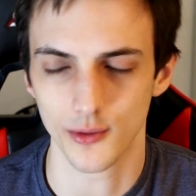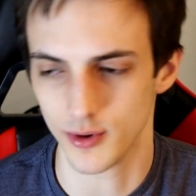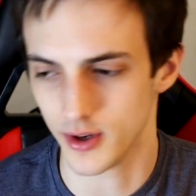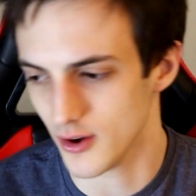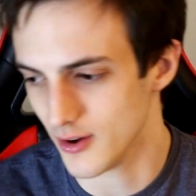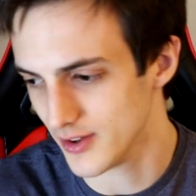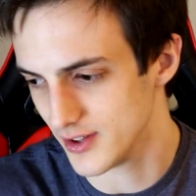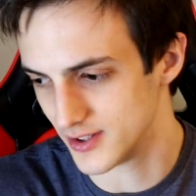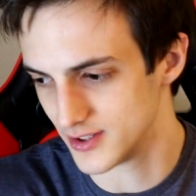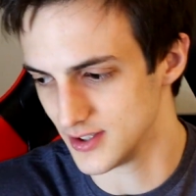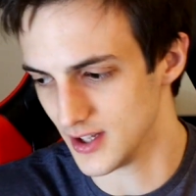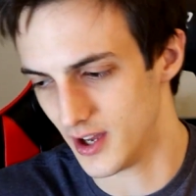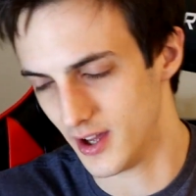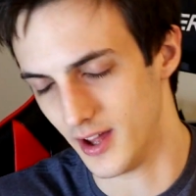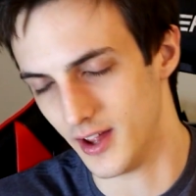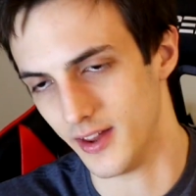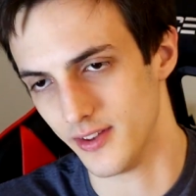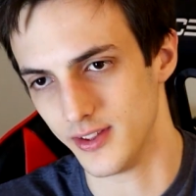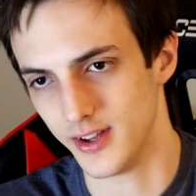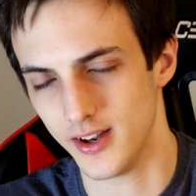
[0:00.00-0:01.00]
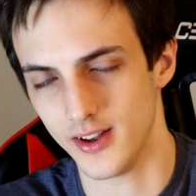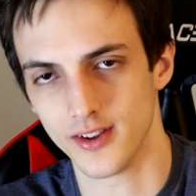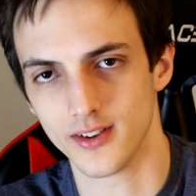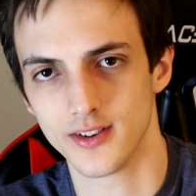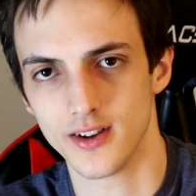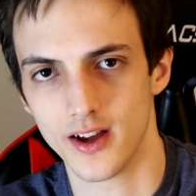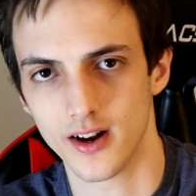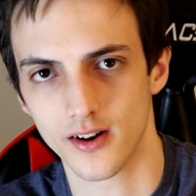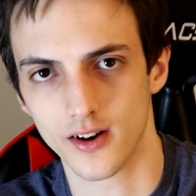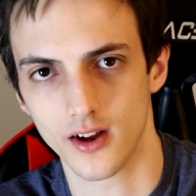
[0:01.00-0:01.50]
We know at the end of the
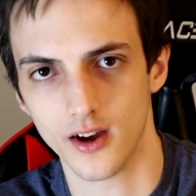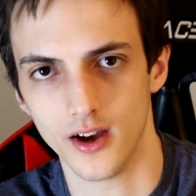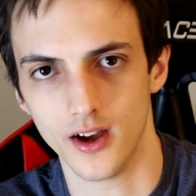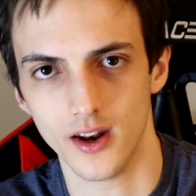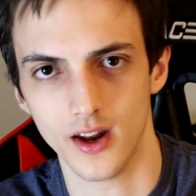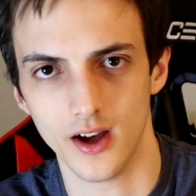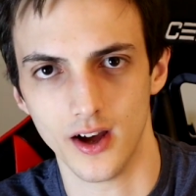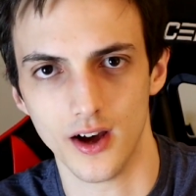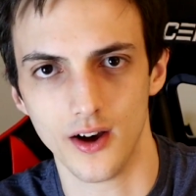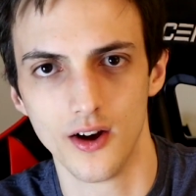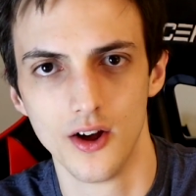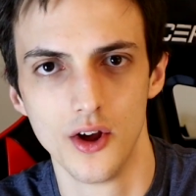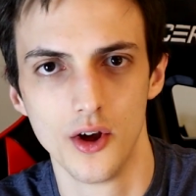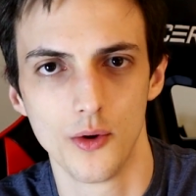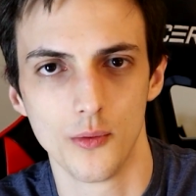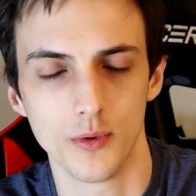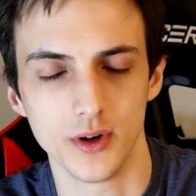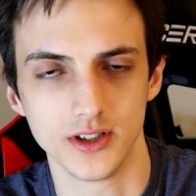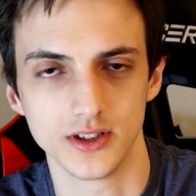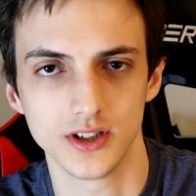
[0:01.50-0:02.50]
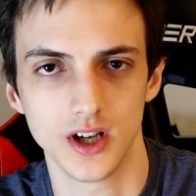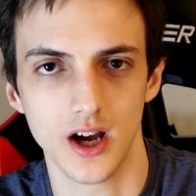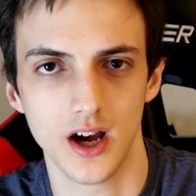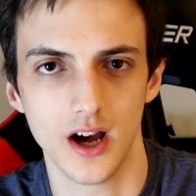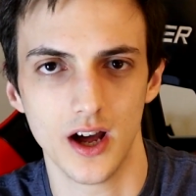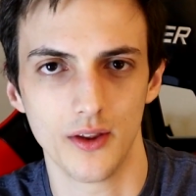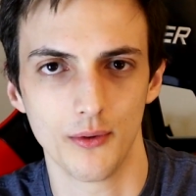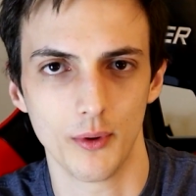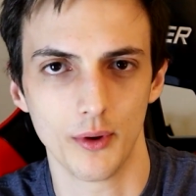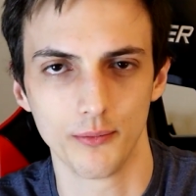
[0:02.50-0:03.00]
Snyder Cut,
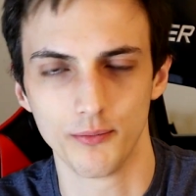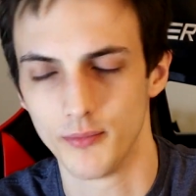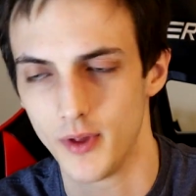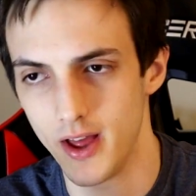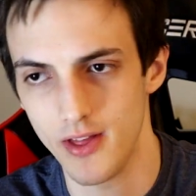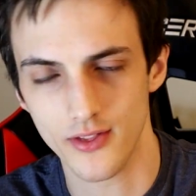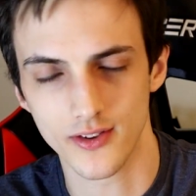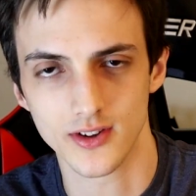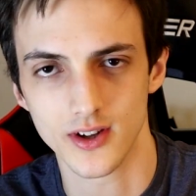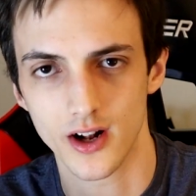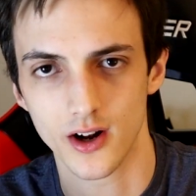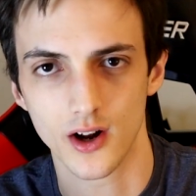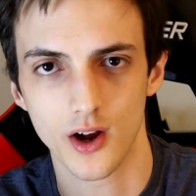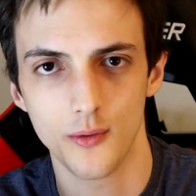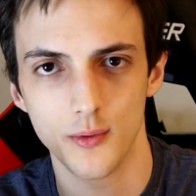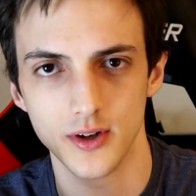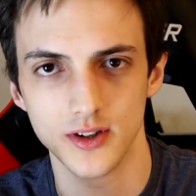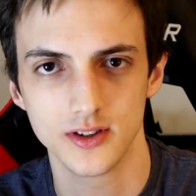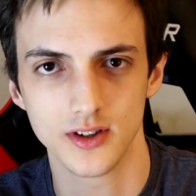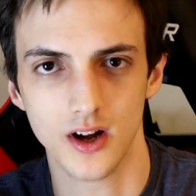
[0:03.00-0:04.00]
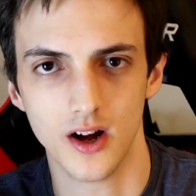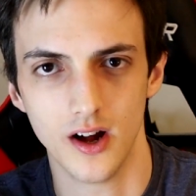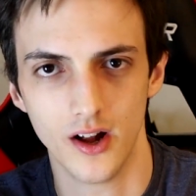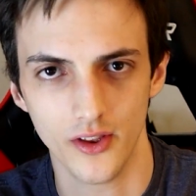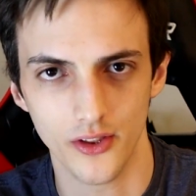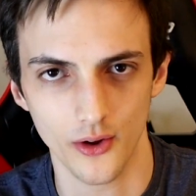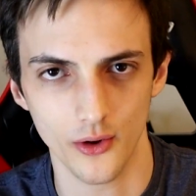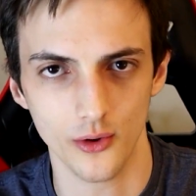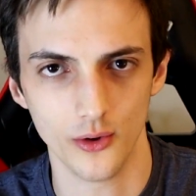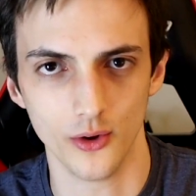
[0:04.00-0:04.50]
in the Snyder Cut, we saw
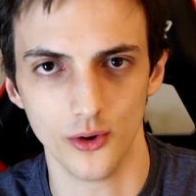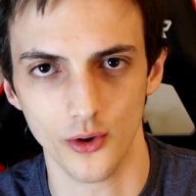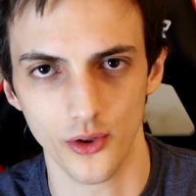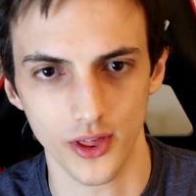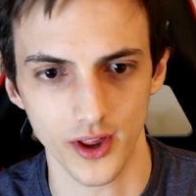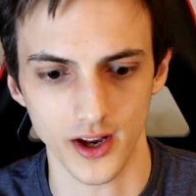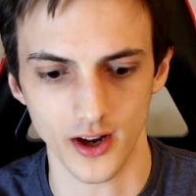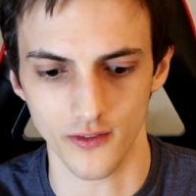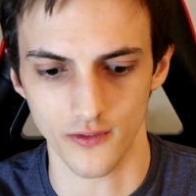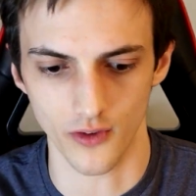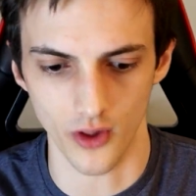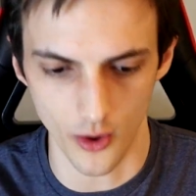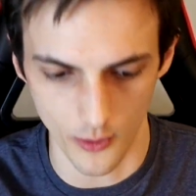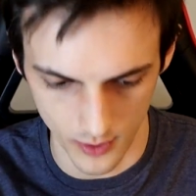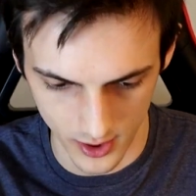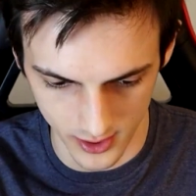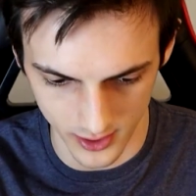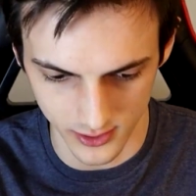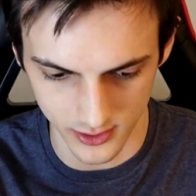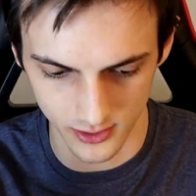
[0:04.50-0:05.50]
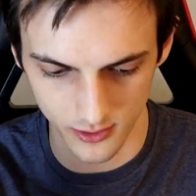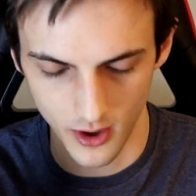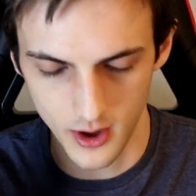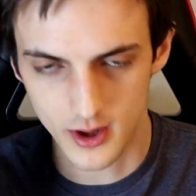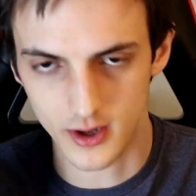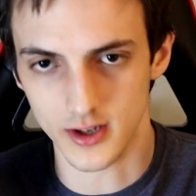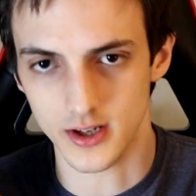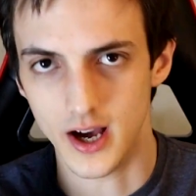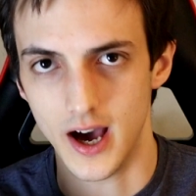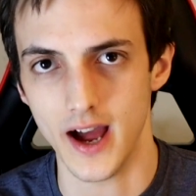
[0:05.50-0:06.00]
the whole thing of Lois
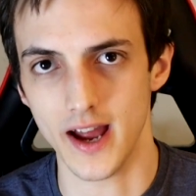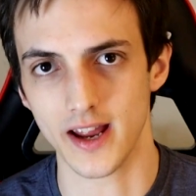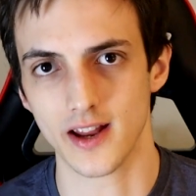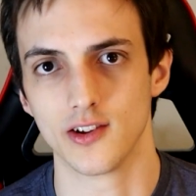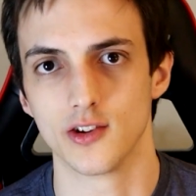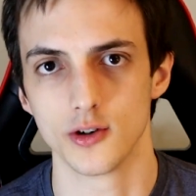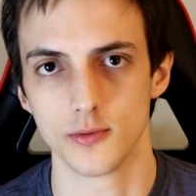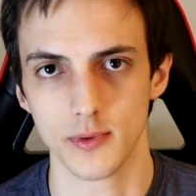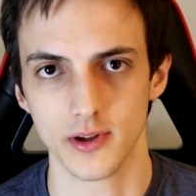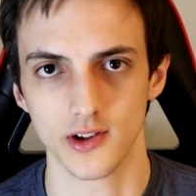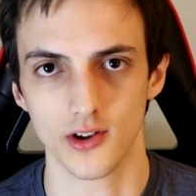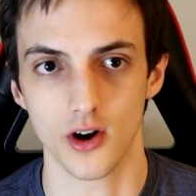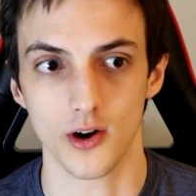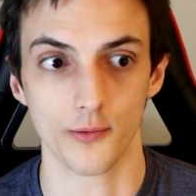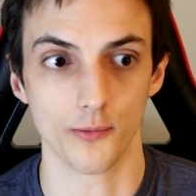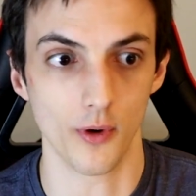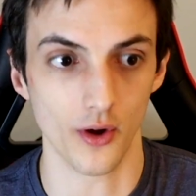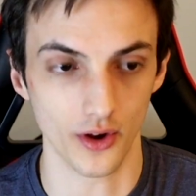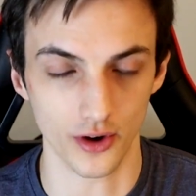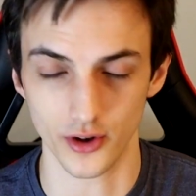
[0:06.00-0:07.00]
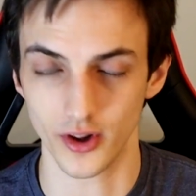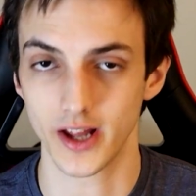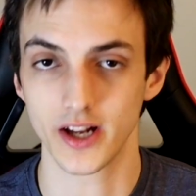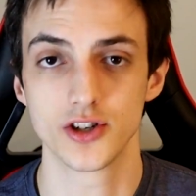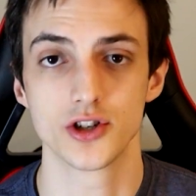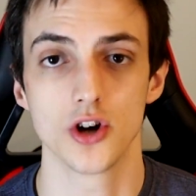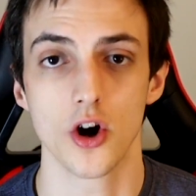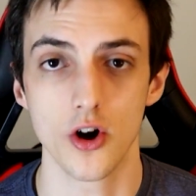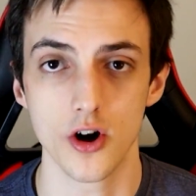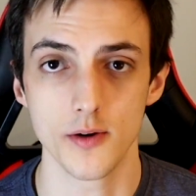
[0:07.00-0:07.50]
dying in Superman's arm, her like
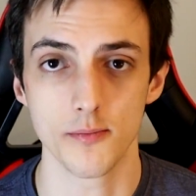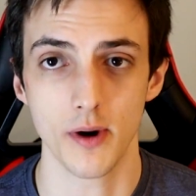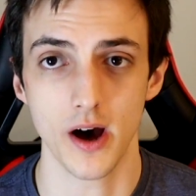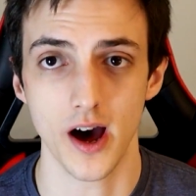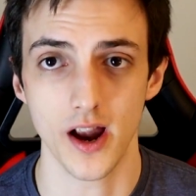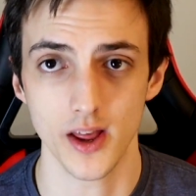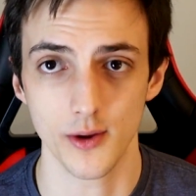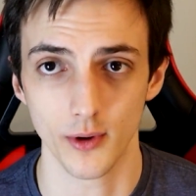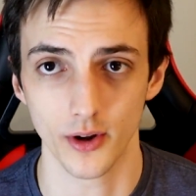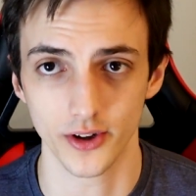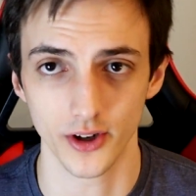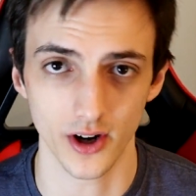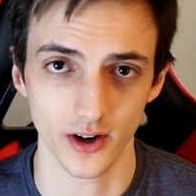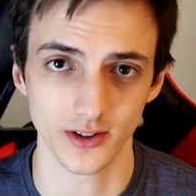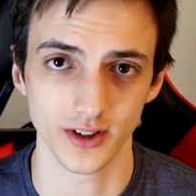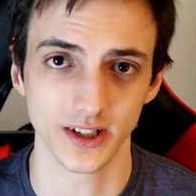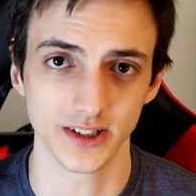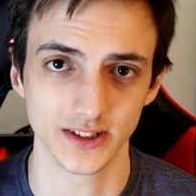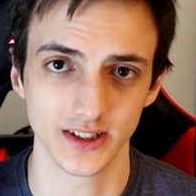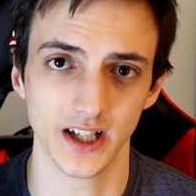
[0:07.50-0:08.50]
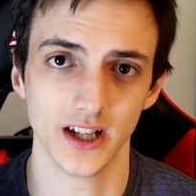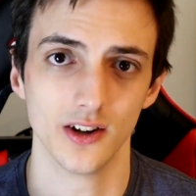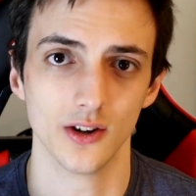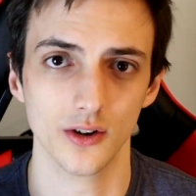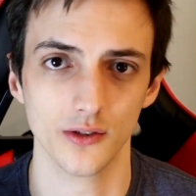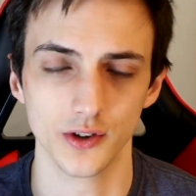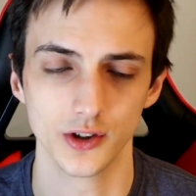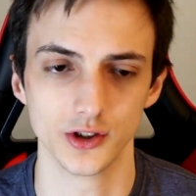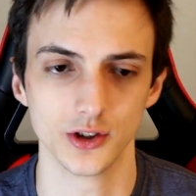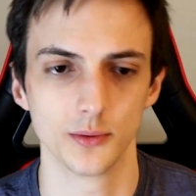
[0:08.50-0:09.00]
charred body while Darkseid stands
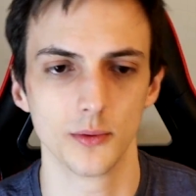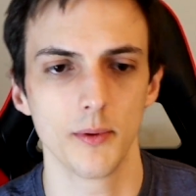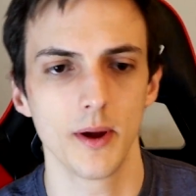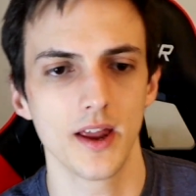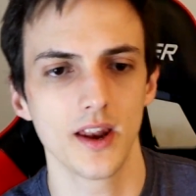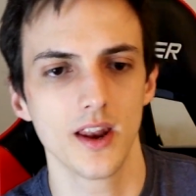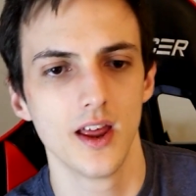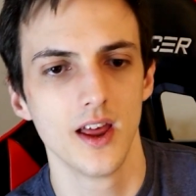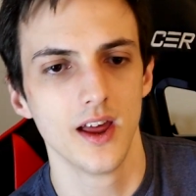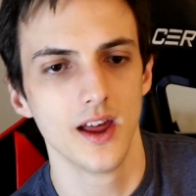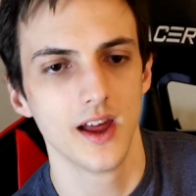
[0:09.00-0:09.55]
over Superman.